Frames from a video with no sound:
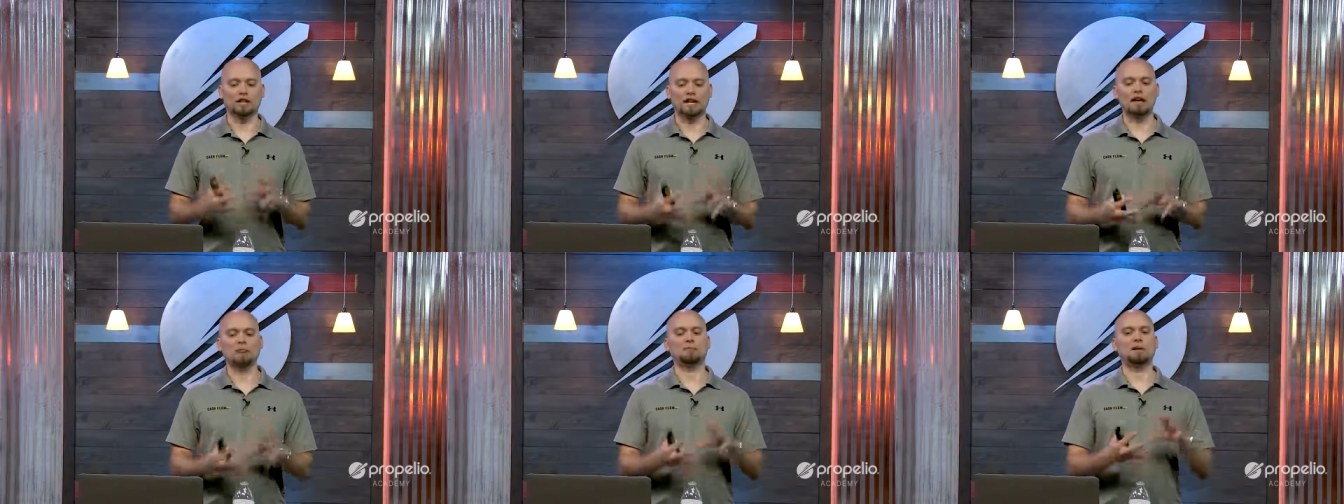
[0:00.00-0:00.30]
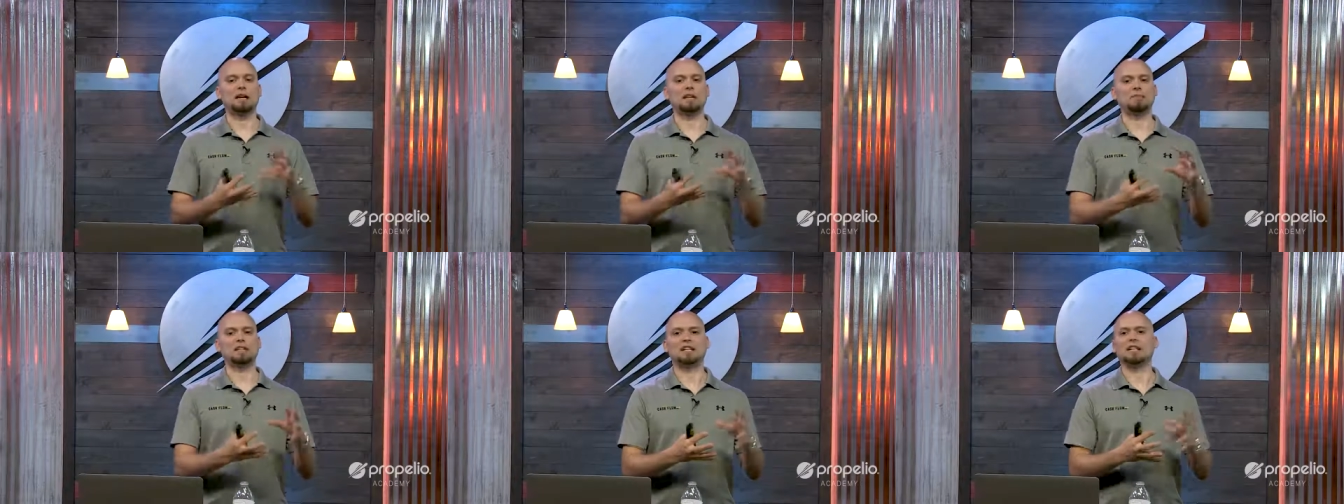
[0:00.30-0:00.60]
down
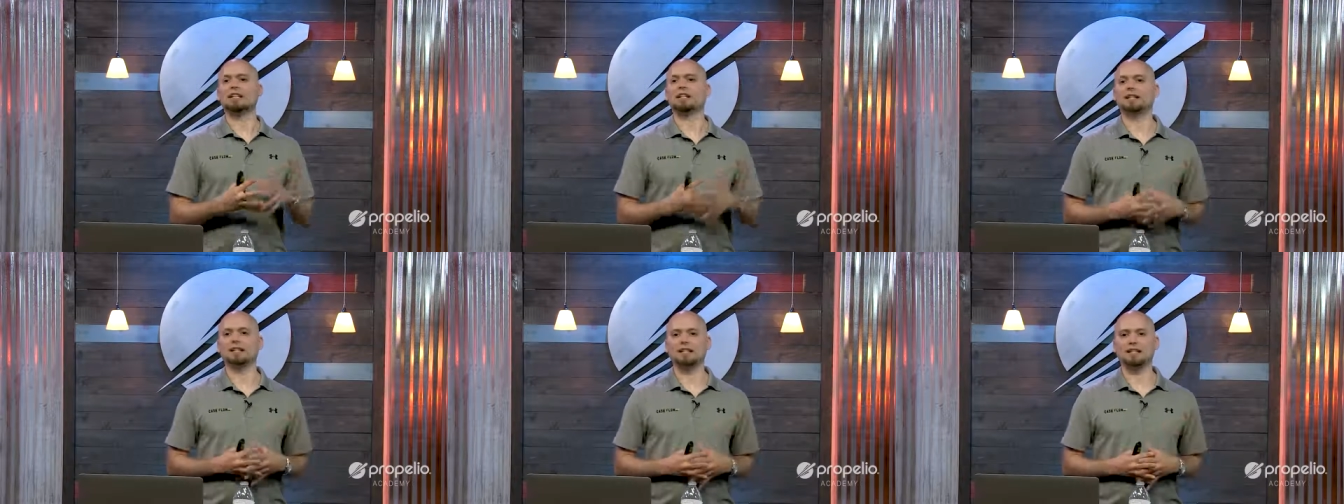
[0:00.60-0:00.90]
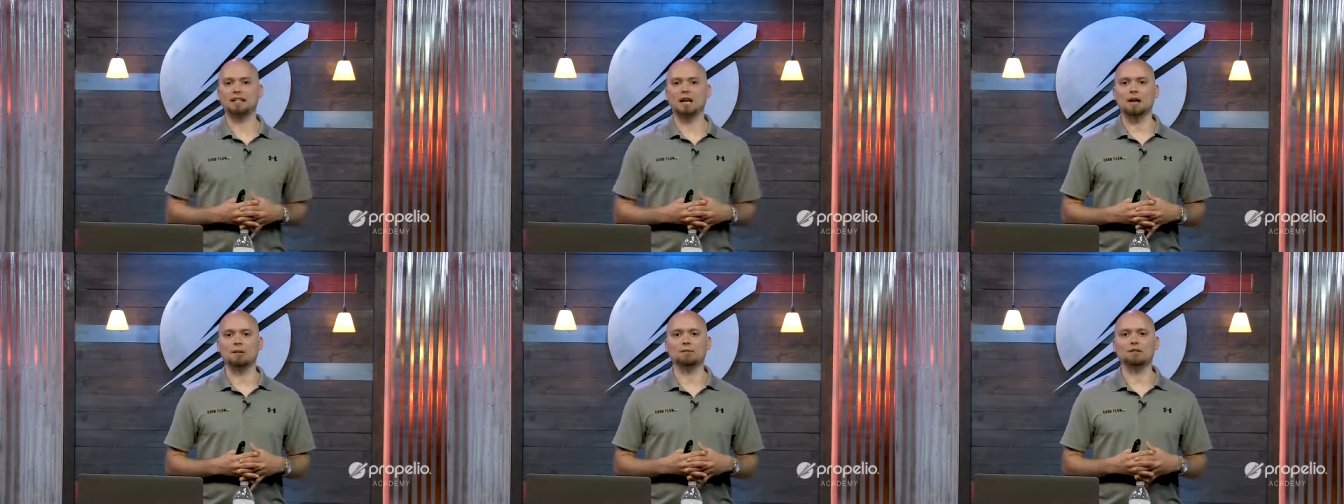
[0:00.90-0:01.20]
payment and a
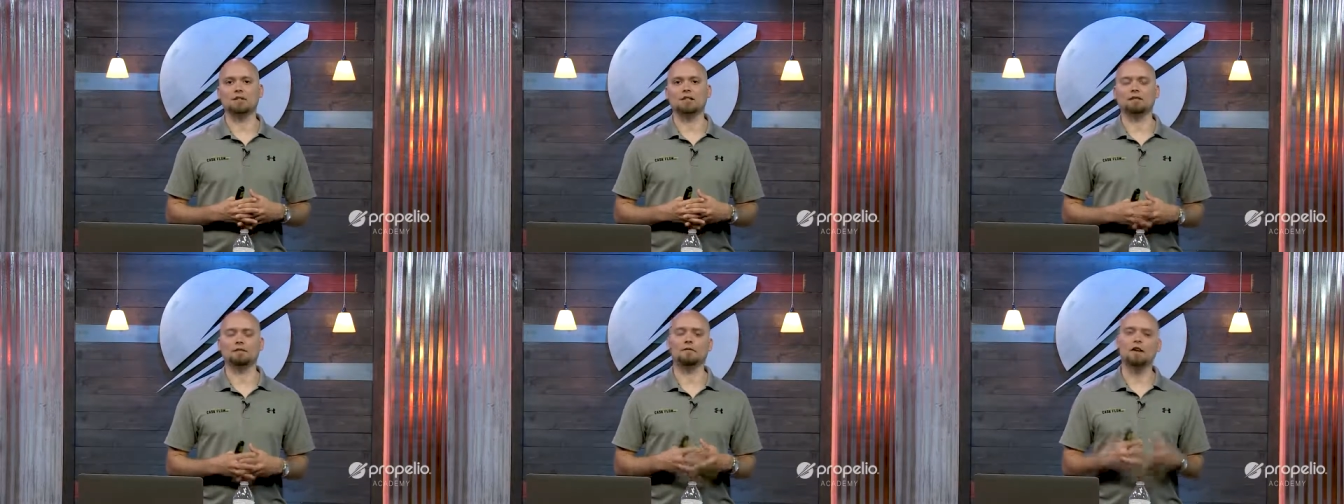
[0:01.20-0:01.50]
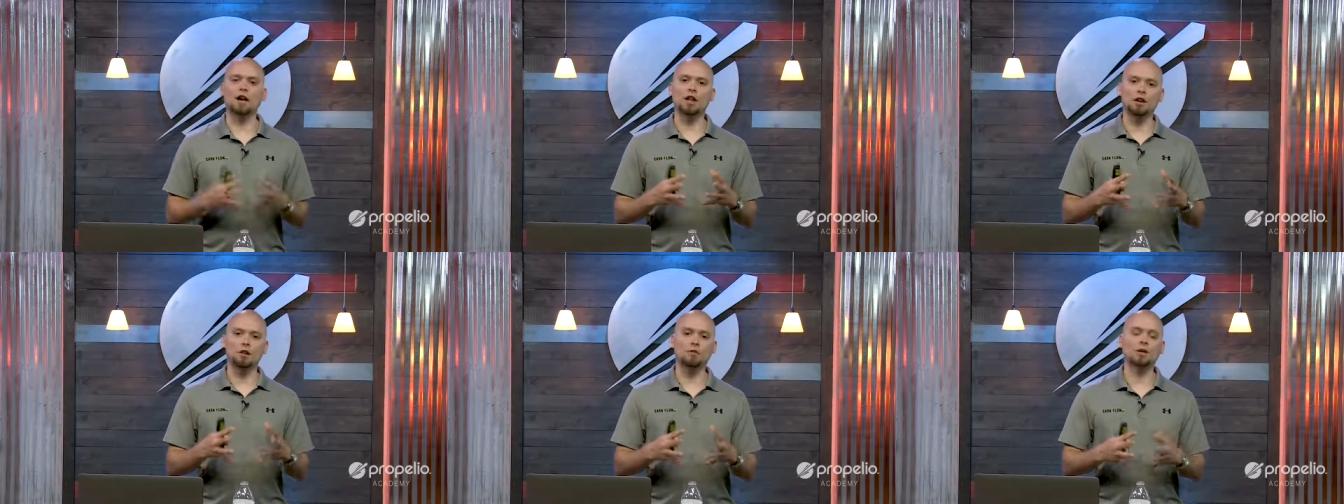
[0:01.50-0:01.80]
lease option. And
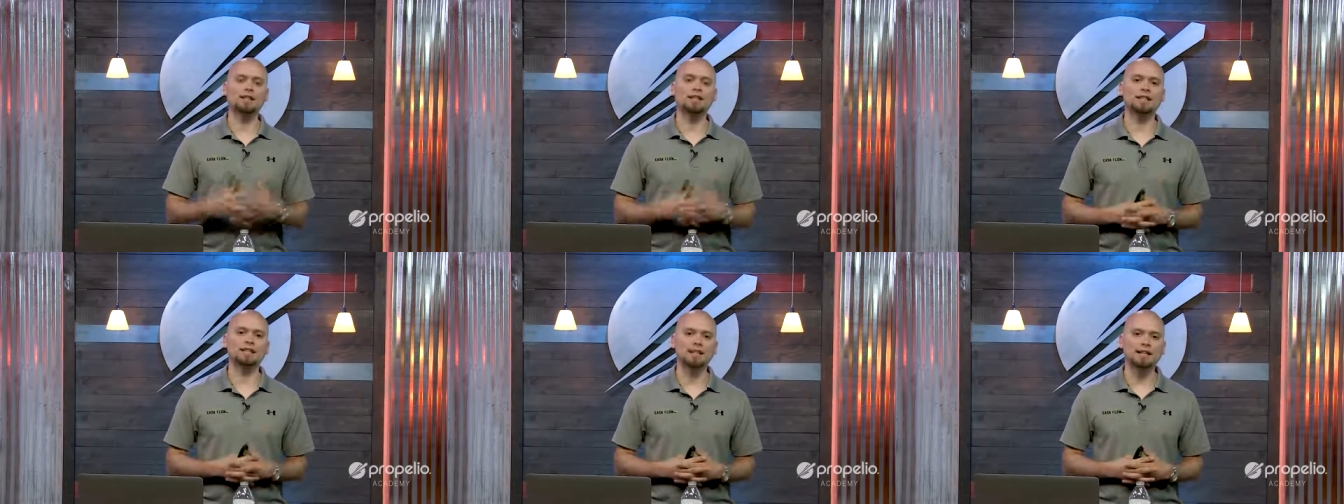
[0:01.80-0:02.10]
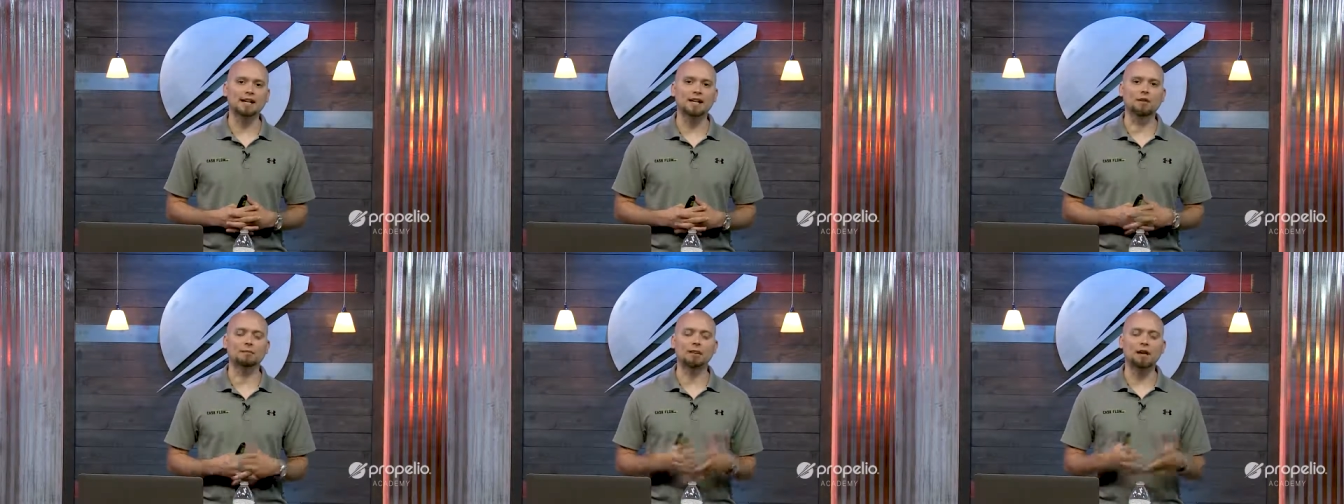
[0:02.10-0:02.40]
follow what they
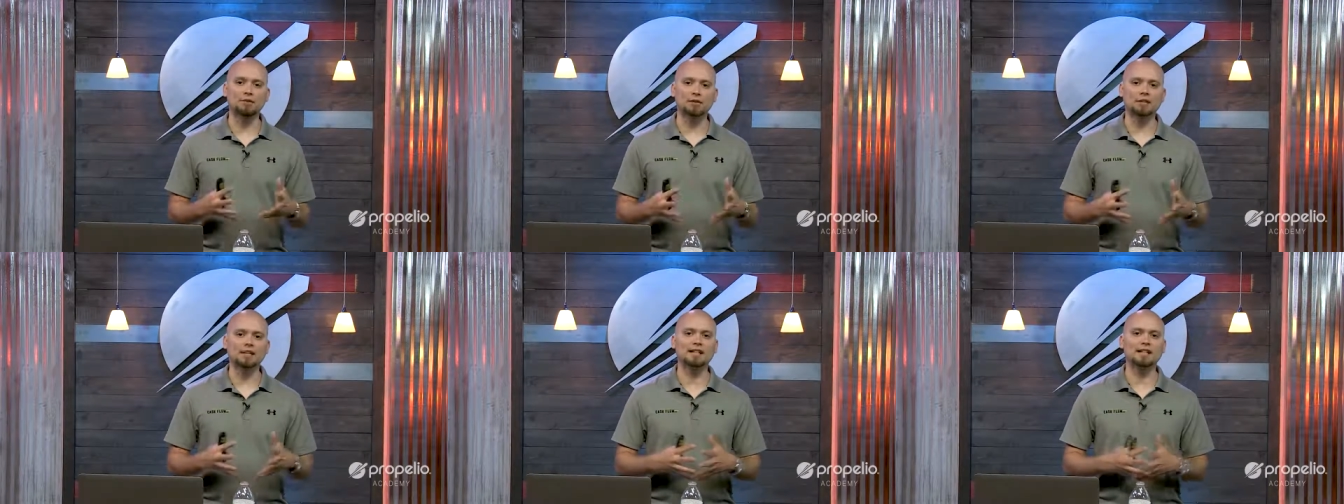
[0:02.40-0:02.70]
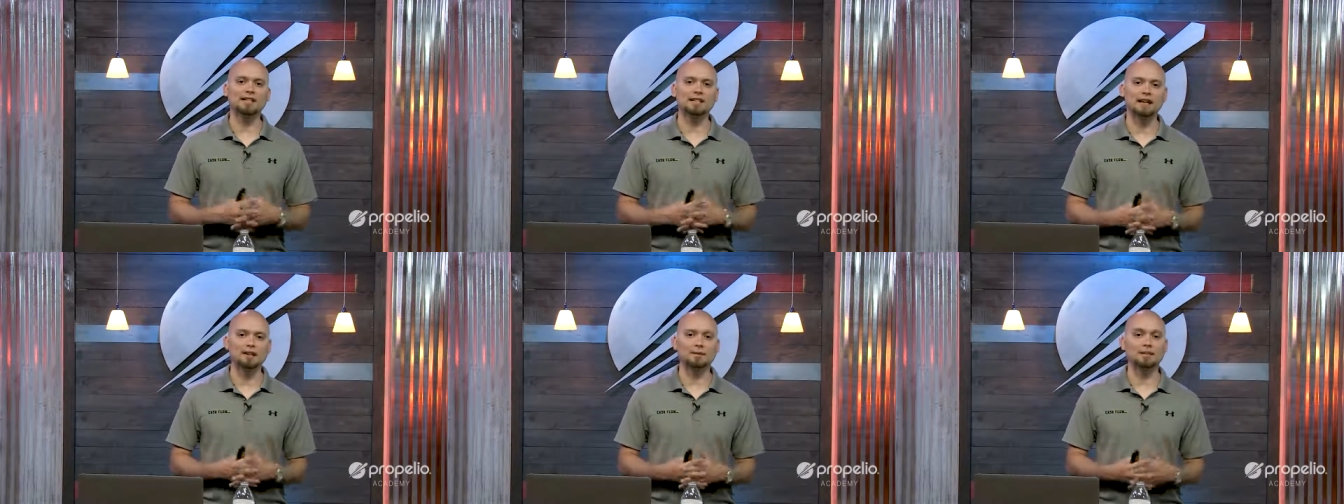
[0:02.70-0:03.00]
say, obey what they
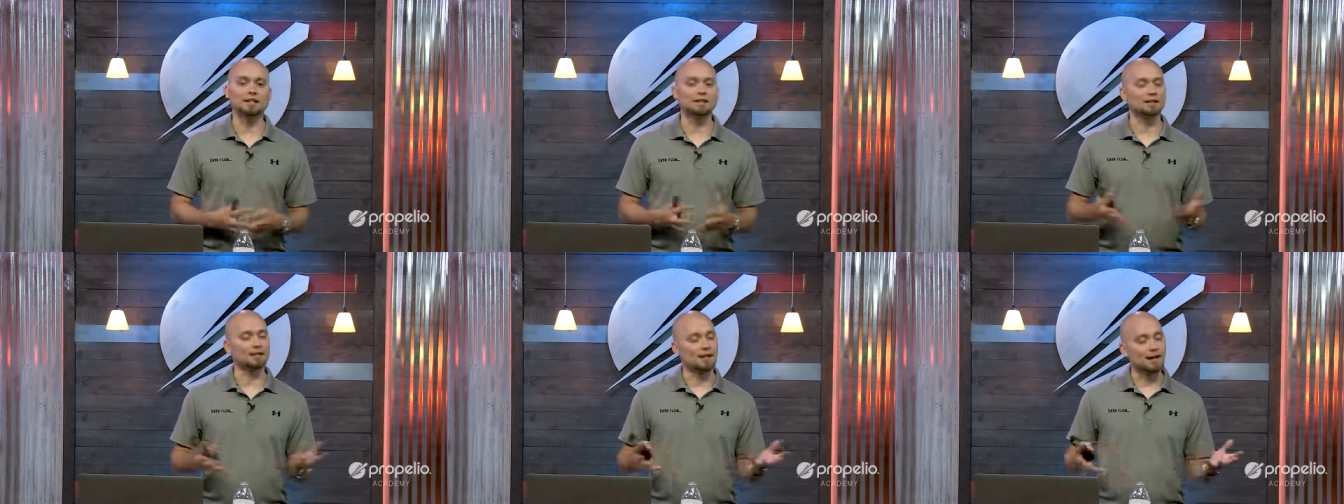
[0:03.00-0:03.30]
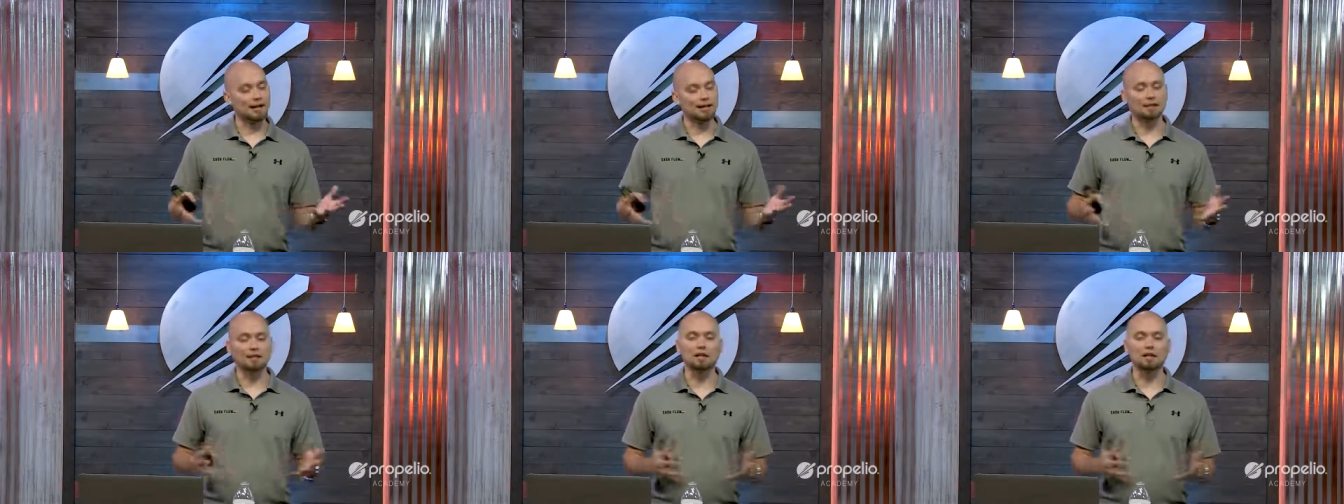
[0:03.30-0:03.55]
say, because they,